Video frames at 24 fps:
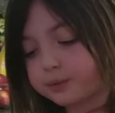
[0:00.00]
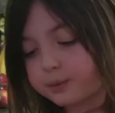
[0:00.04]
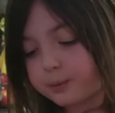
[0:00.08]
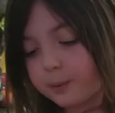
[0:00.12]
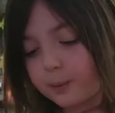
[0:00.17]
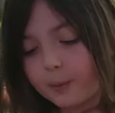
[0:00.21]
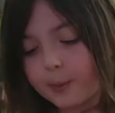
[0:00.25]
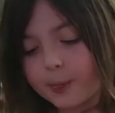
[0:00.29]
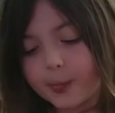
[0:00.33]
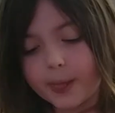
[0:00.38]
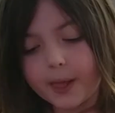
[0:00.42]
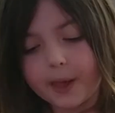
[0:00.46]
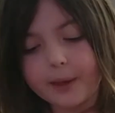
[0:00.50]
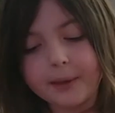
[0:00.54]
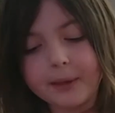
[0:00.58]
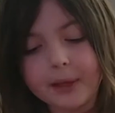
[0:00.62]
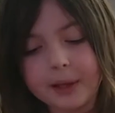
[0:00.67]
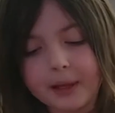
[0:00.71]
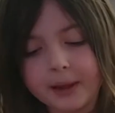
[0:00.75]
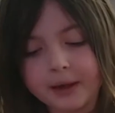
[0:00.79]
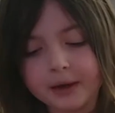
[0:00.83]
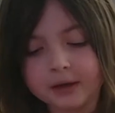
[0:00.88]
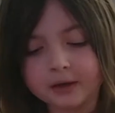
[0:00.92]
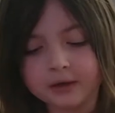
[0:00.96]

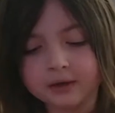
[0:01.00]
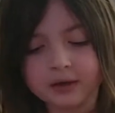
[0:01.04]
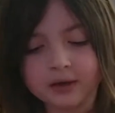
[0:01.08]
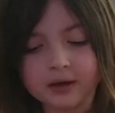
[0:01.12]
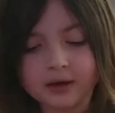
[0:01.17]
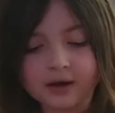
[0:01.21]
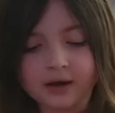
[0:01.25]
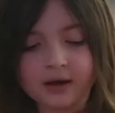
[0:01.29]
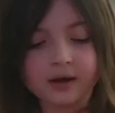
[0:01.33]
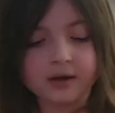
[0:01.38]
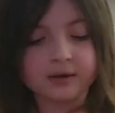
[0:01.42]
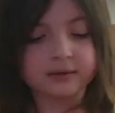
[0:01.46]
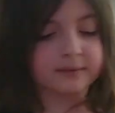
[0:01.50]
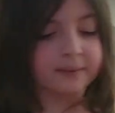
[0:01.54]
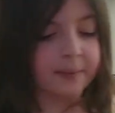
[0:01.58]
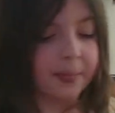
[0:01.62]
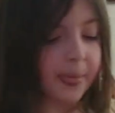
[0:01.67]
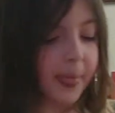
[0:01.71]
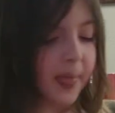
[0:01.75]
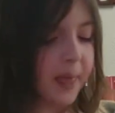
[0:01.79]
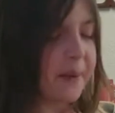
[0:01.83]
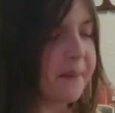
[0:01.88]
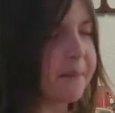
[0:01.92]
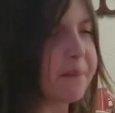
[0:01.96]
Little good.
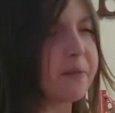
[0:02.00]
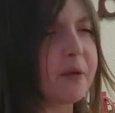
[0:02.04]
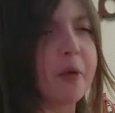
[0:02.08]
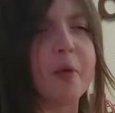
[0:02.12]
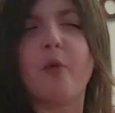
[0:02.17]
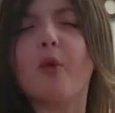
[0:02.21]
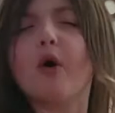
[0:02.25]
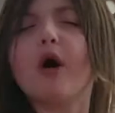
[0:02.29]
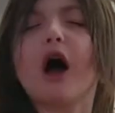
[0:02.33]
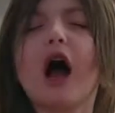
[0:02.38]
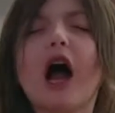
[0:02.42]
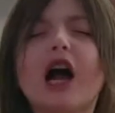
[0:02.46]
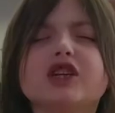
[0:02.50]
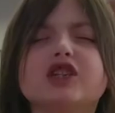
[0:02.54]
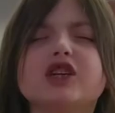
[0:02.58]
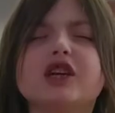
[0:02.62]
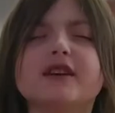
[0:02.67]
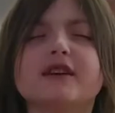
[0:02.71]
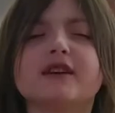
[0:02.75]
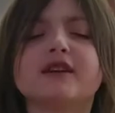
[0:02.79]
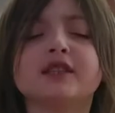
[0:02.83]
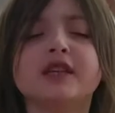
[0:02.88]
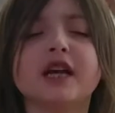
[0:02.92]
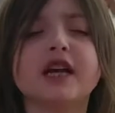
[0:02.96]
Well, actually,
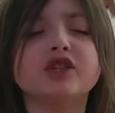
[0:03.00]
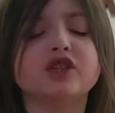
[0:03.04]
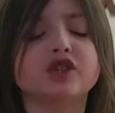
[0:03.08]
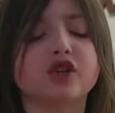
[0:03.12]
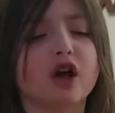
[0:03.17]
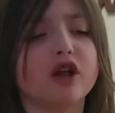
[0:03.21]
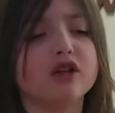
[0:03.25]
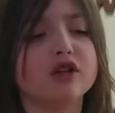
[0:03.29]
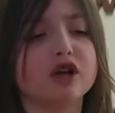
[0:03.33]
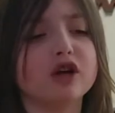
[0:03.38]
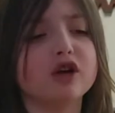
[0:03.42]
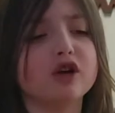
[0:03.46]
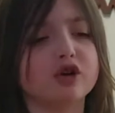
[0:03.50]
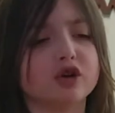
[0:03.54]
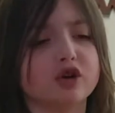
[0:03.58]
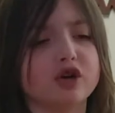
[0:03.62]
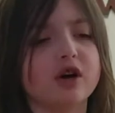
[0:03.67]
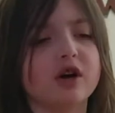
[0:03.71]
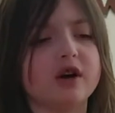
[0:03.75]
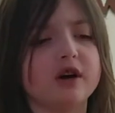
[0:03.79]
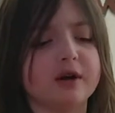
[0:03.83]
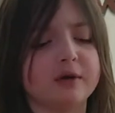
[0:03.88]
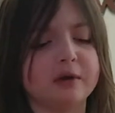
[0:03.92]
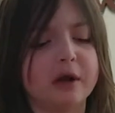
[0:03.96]
it tastes a little good.
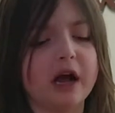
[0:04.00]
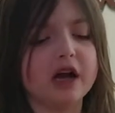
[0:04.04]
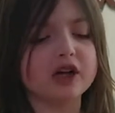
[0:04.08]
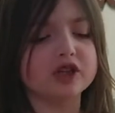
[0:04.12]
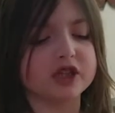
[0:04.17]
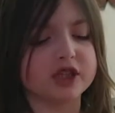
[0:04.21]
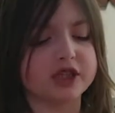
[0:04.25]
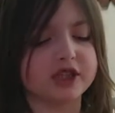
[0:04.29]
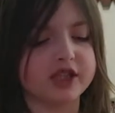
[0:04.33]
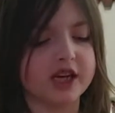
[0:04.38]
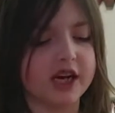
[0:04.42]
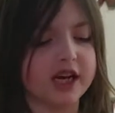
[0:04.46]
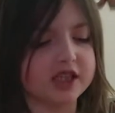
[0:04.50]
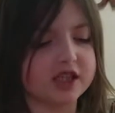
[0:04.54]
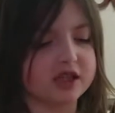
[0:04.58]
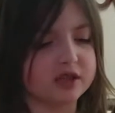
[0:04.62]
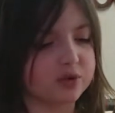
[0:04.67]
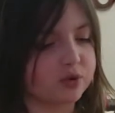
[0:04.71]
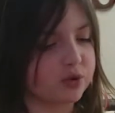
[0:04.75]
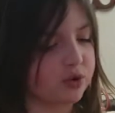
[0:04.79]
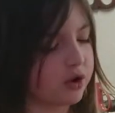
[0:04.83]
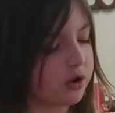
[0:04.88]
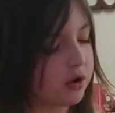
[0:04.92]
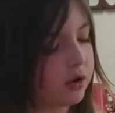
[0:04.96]
It actually tastes
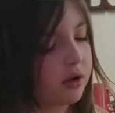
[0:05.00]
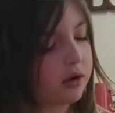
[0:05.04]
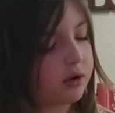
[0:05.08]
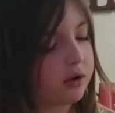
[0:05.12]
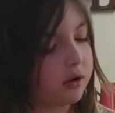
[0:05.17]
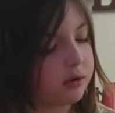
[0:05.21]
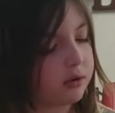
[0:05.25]
good.